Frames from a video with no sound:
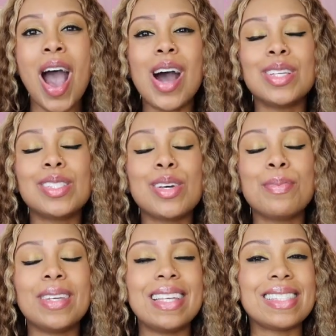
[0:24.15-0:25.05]
Also,
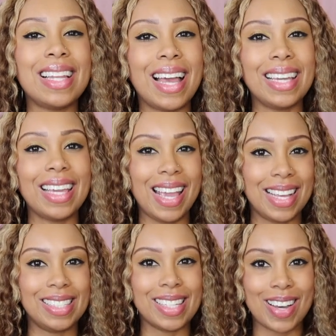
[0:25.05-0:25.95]
please like
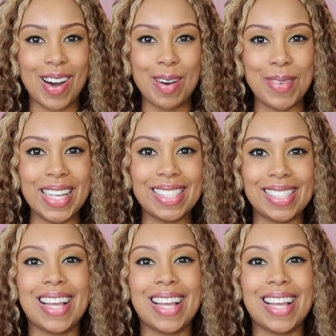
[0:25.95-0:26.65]
and comment,